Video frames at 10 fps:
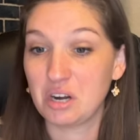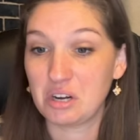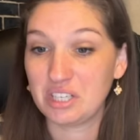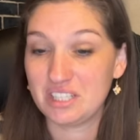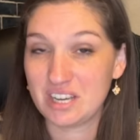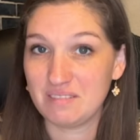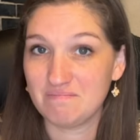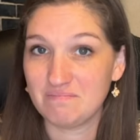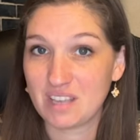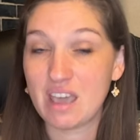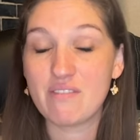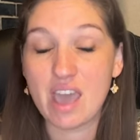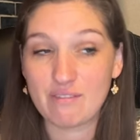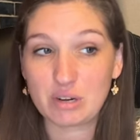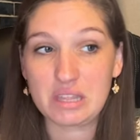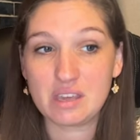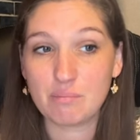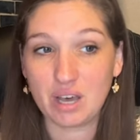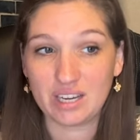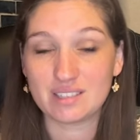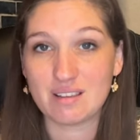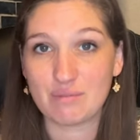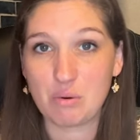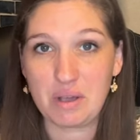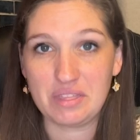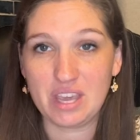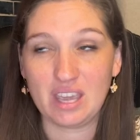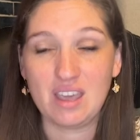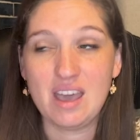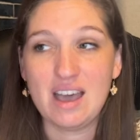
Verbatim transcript: already done. I have everything bought except for one thing.